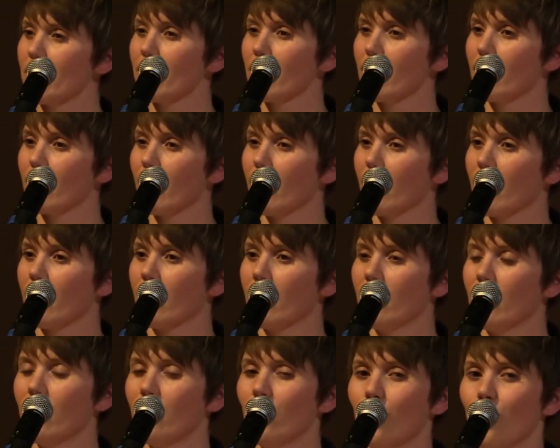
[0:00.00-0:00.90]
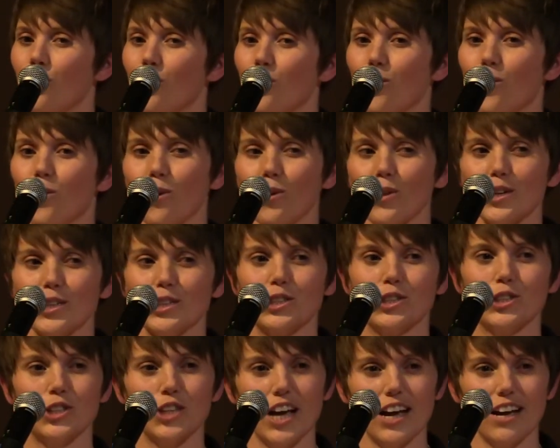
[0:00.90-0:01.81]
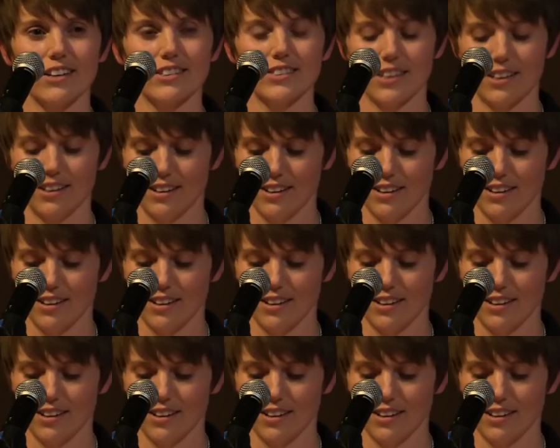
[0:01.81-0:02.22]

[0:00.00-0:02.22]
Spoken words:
thinking, holy shit,